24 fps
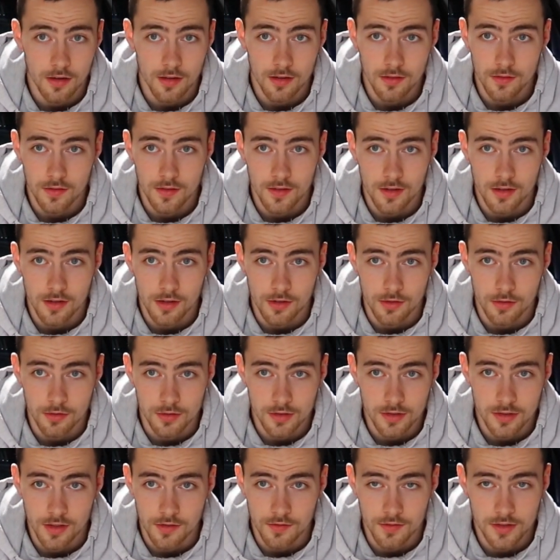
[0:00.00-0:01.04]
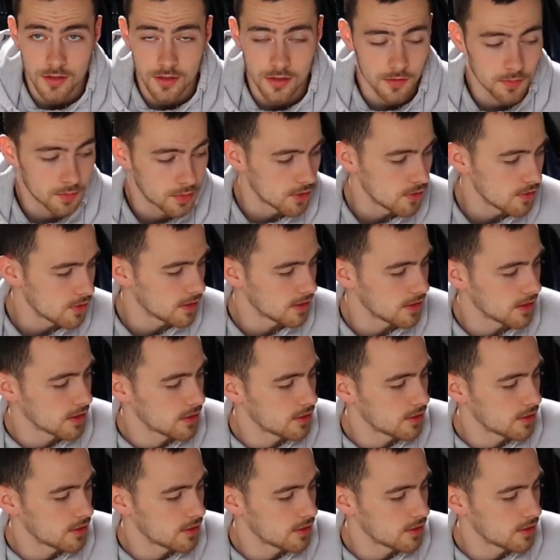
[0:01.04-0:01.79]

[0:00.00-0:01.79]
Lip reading: on with the car, or stuff is just broken.